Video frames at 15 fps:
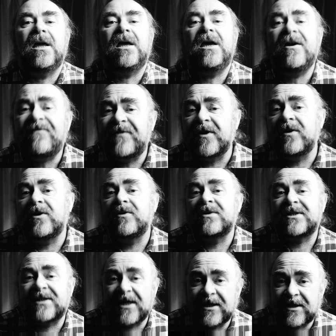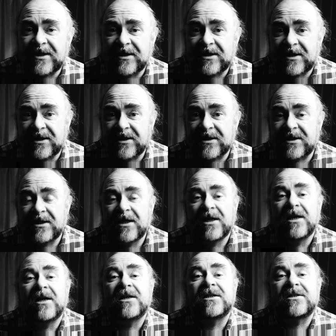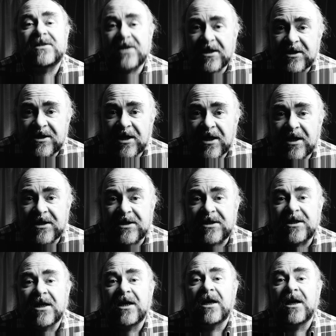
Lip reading: If you use sentences such as,